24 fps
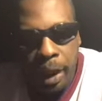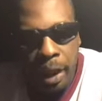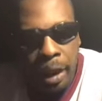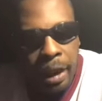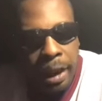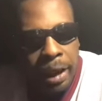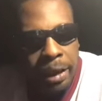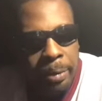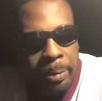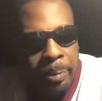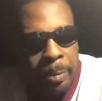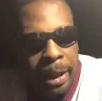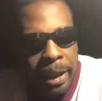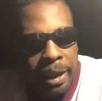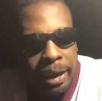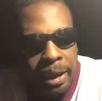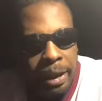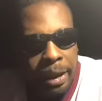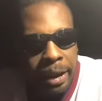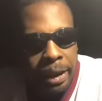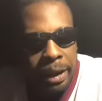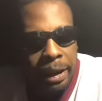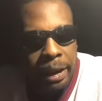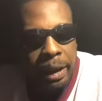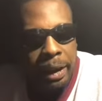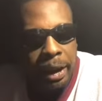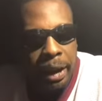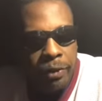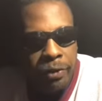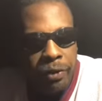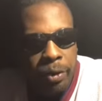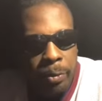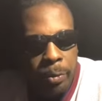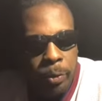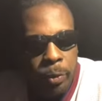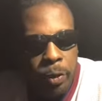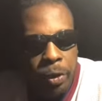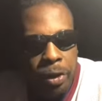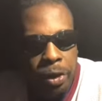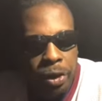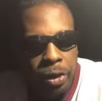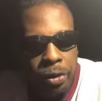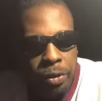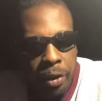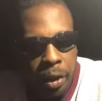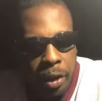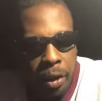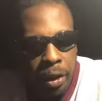Let's make the D even more
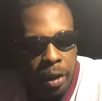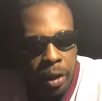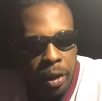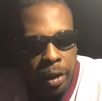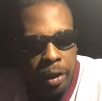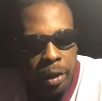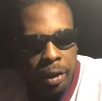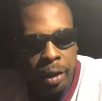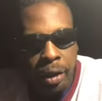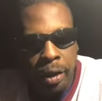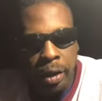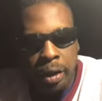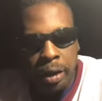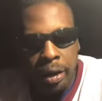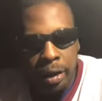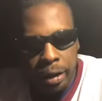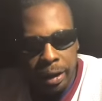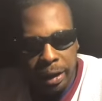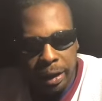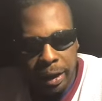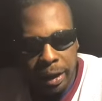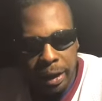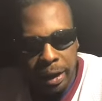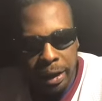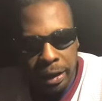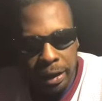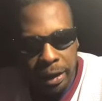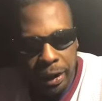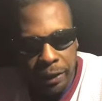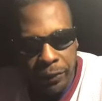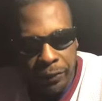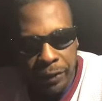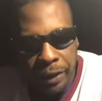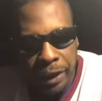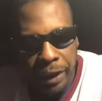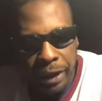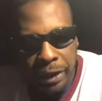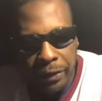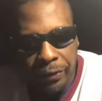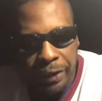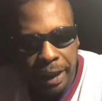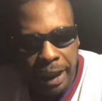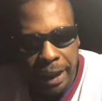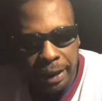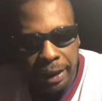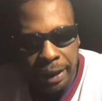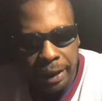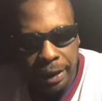stronger to get a defensive
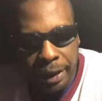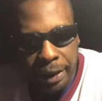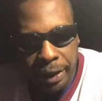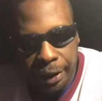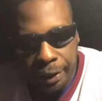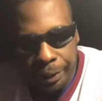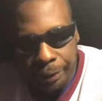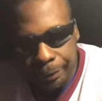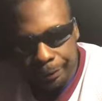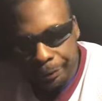identity.